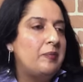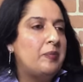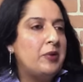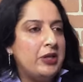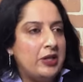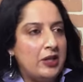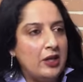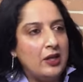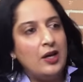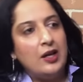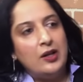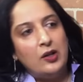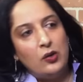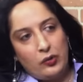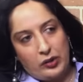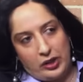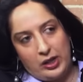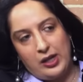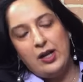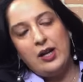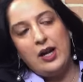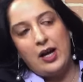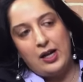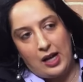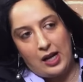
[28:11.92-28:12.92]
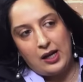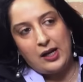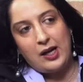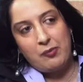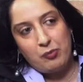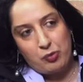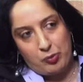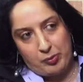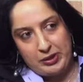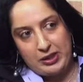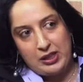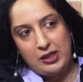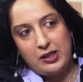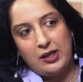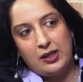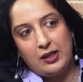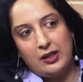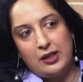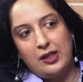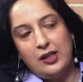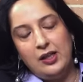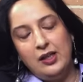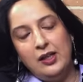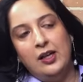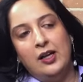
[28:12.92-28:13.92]
Preeti Gandhi, okay, uh, I'll come to Preeti hmm.
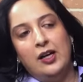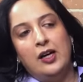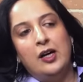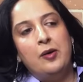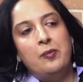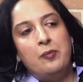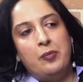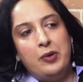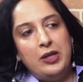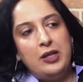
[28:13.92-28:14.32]
Gandhi. Hmm.